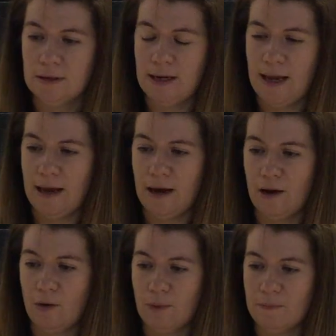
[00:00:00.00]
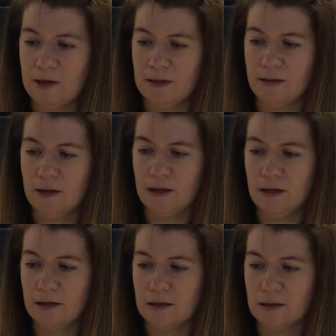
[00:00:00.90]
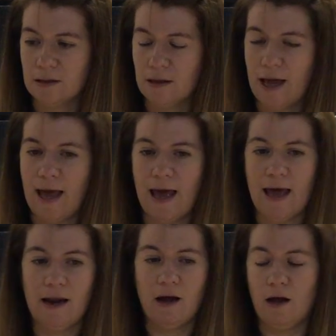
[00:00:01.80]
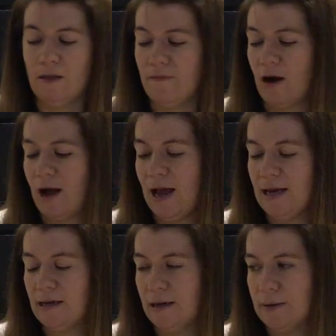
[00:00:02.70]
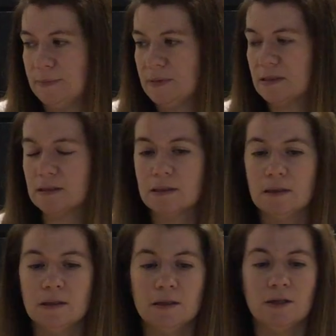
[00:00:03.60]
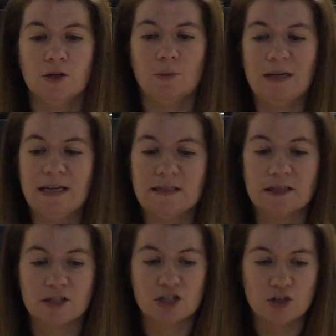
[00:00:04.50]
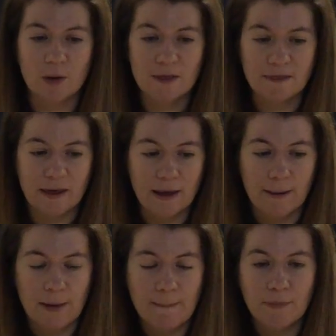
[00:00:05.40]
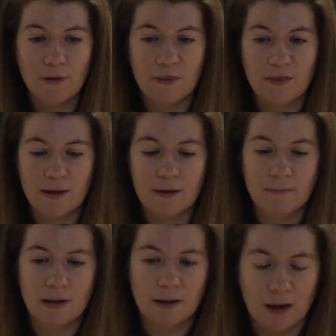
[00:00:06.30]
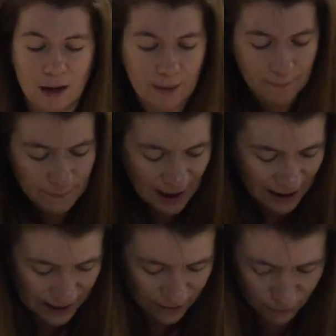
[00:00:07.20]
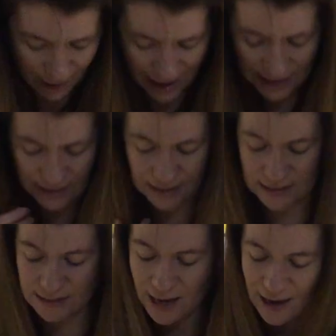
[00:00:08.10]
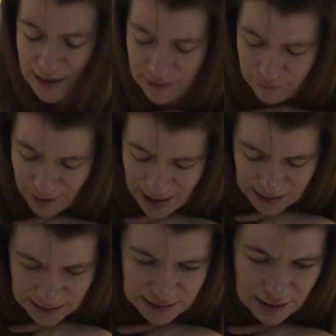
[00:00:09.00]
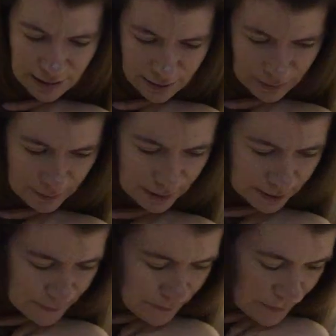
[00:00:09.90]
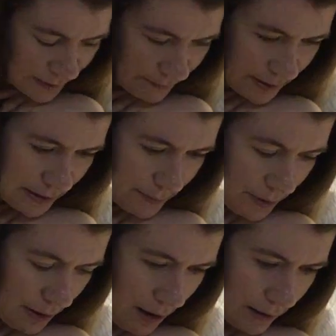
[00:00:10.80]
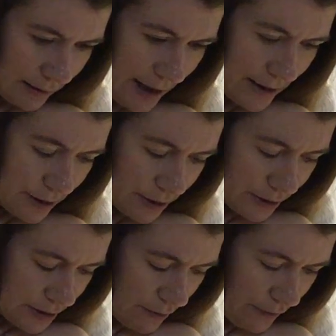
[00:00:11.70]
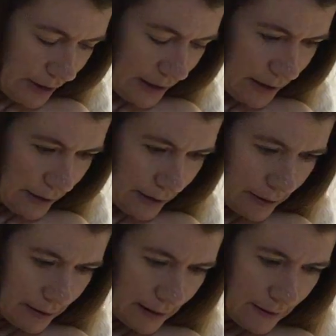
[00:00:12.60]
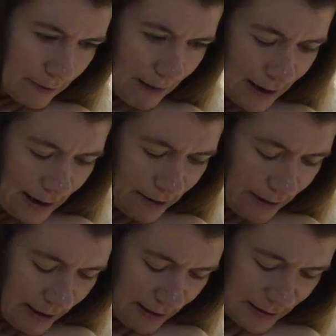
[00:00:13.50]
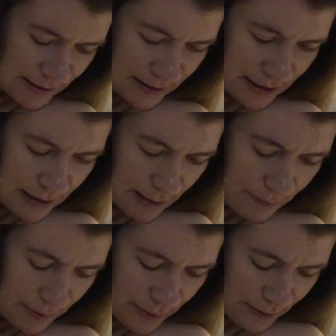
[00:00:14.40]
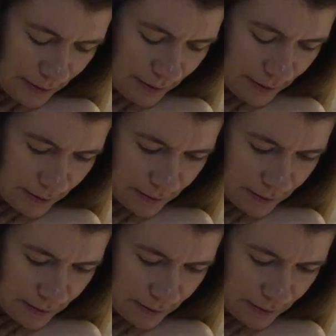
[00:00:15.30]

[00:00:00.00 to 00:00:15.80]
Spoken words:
now when we look at all of our items, we need to sort them and put them by the right sign, right? So we need to put our letters over here in the right area. This is a number,